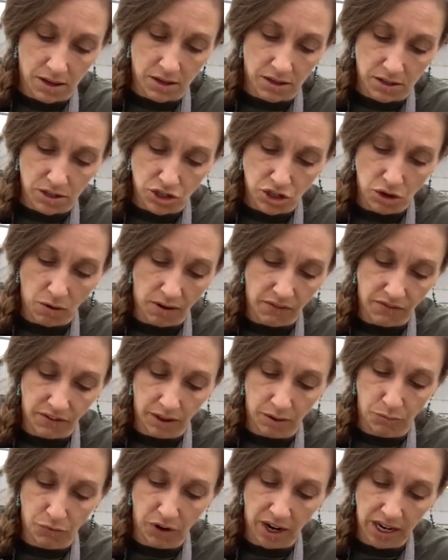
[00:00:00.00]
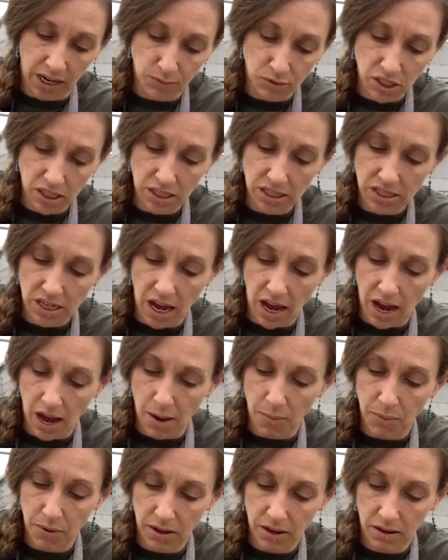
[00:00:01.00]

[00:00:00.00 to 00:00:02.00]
So I fill them right up to the top.